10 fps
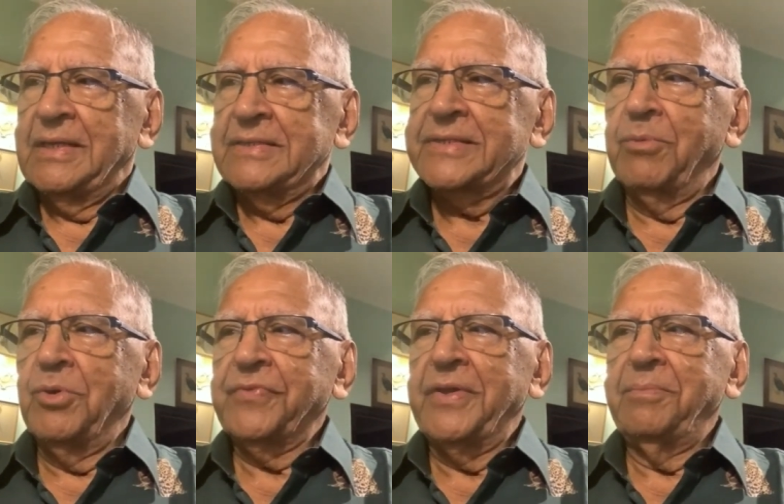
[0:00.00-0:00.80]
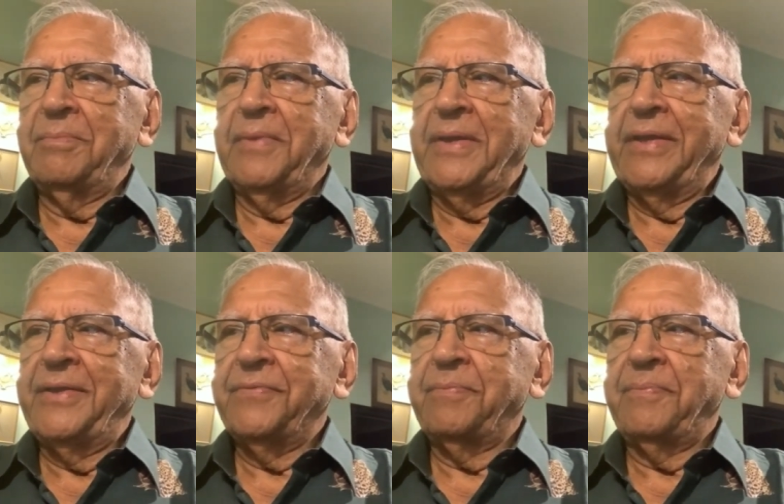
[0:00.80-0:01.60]
Some of them
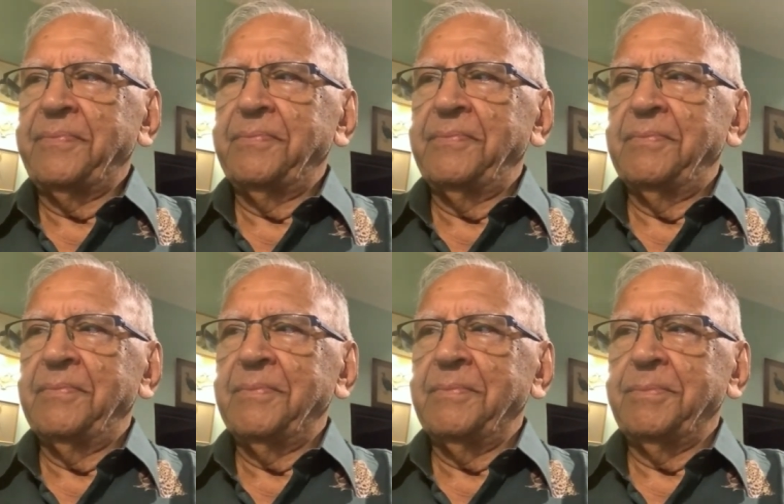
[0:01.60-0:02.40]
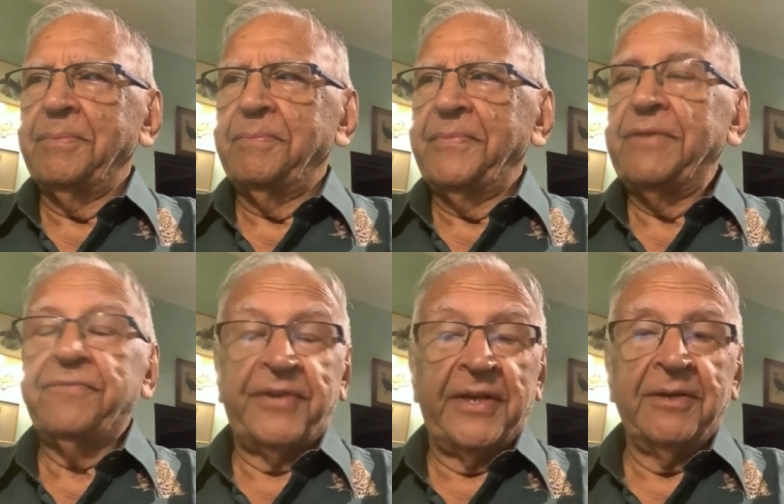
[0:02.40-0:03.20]
is they
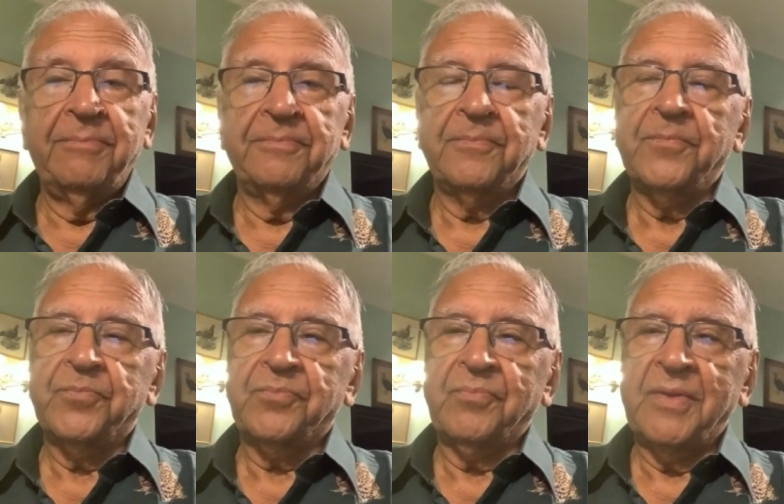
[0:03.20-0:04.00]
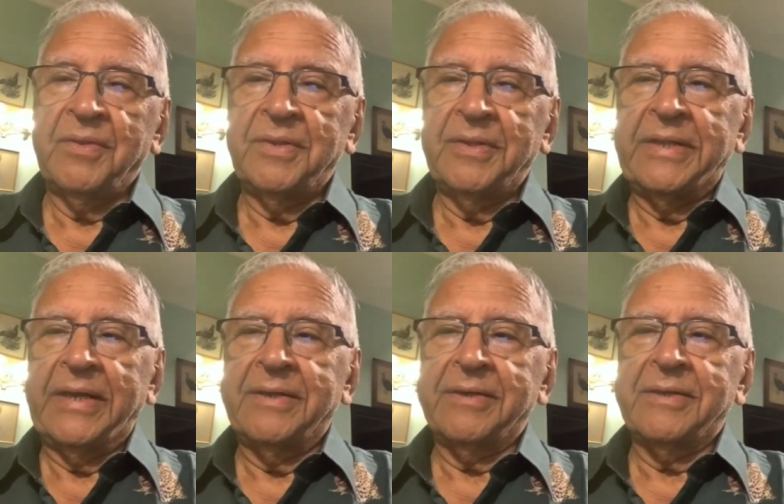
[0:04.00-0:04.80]
fear
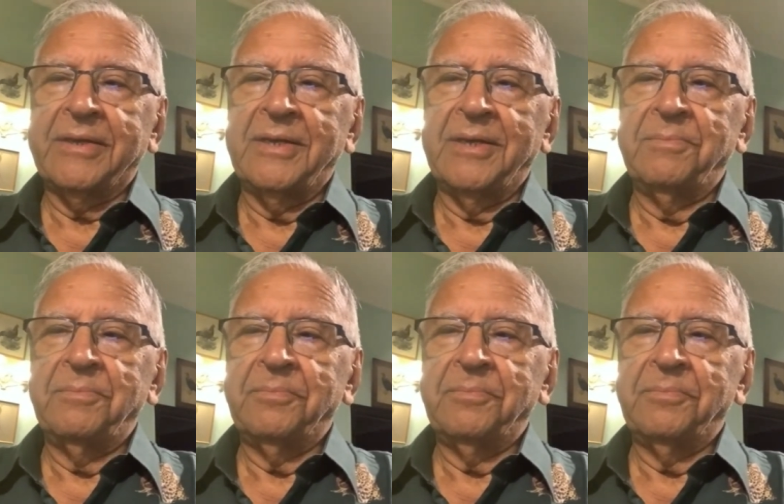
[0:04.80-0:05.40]
that uh,